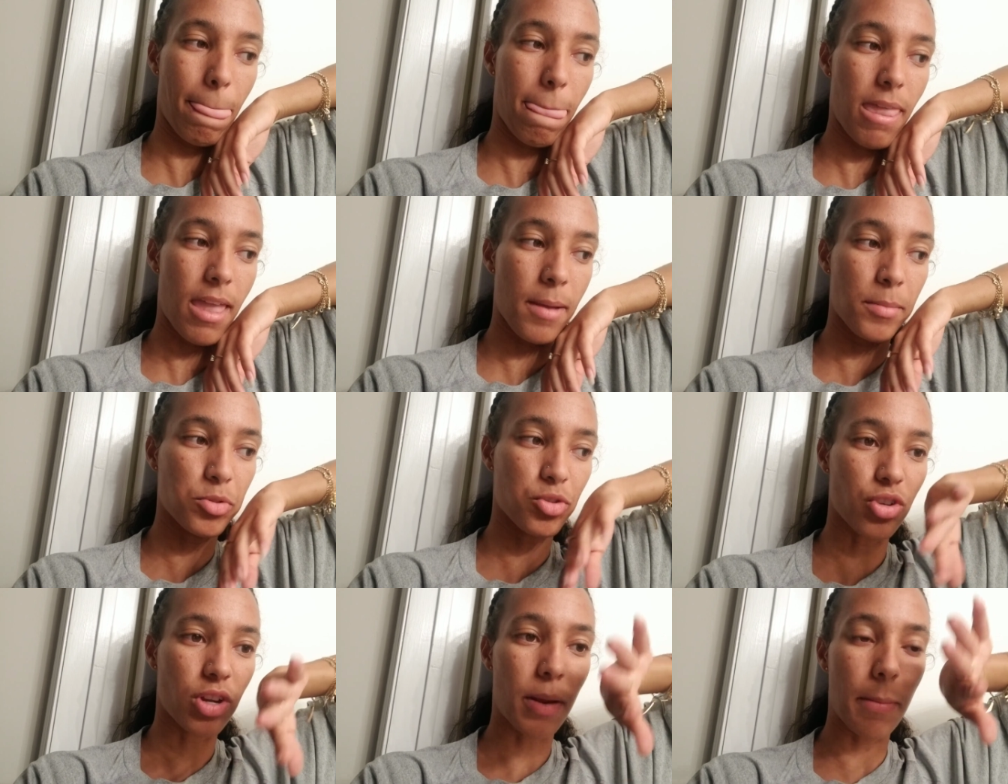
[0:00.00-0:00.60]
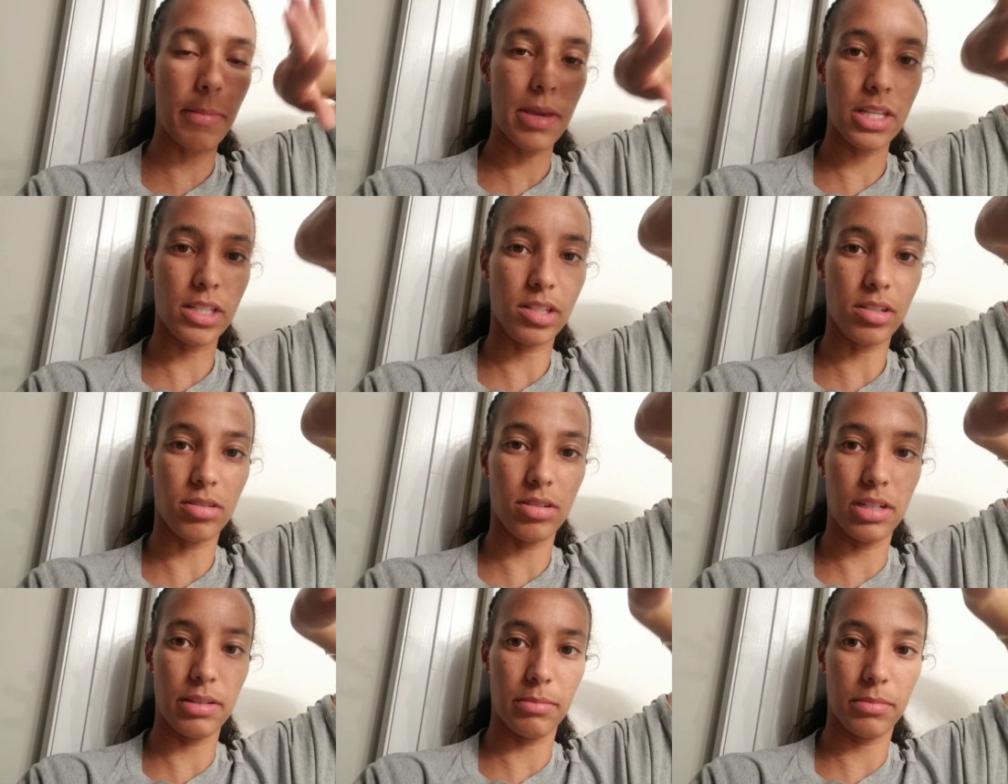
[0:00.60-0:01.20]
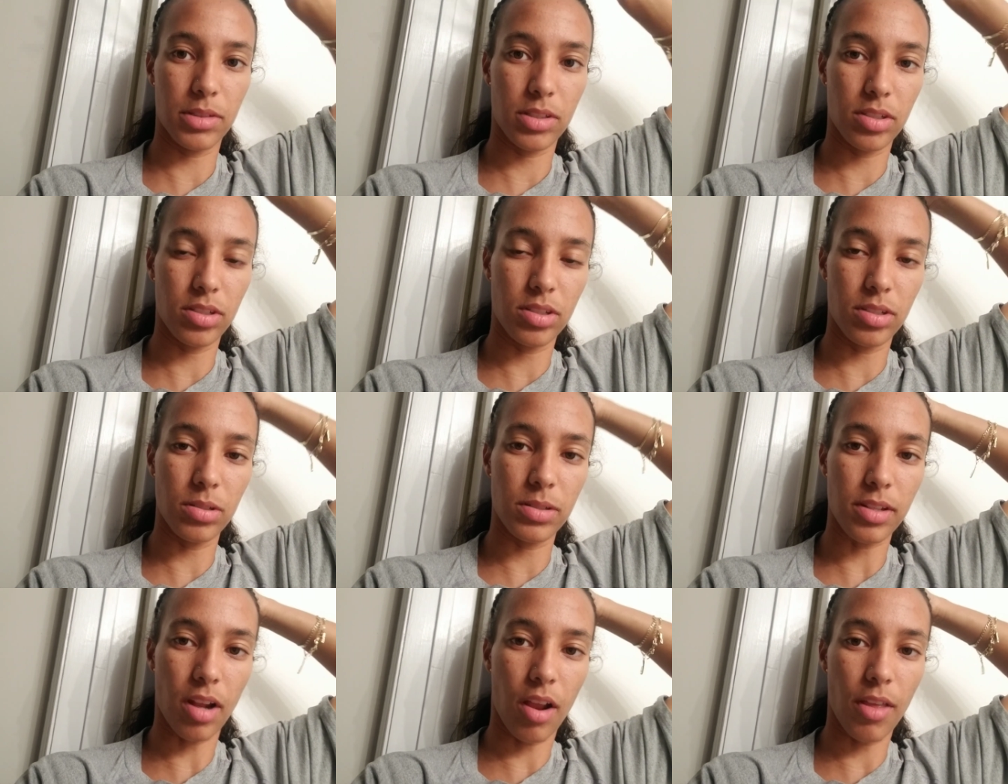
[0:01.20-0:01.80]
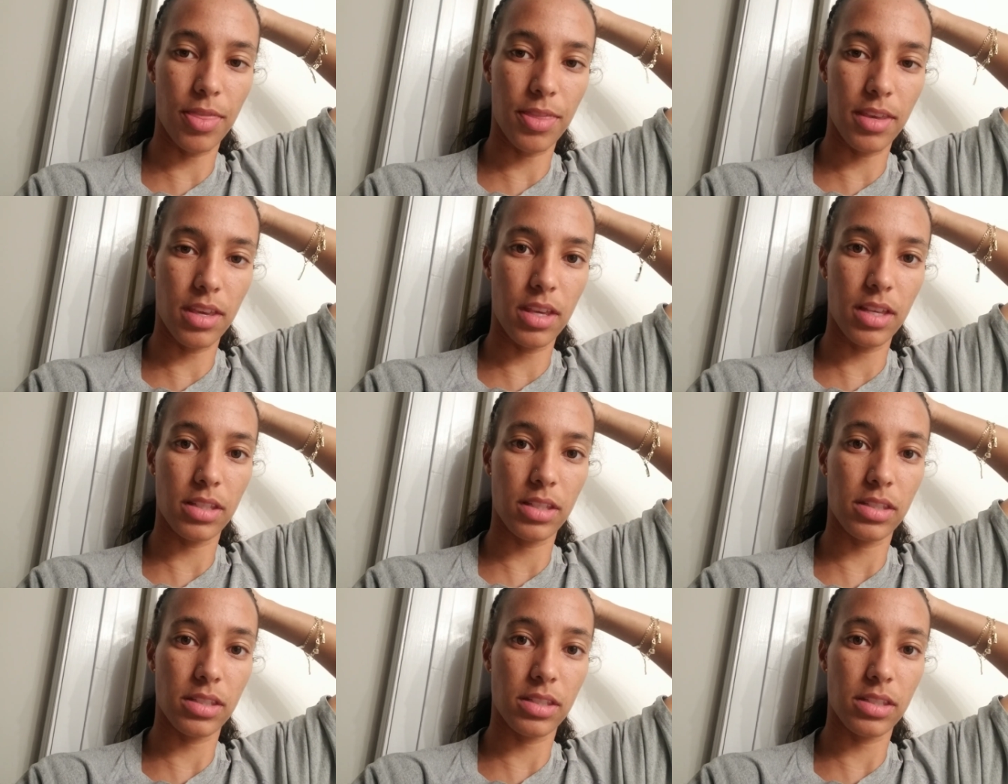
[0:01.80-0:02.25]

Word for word: I'm trying to make time to do certain things.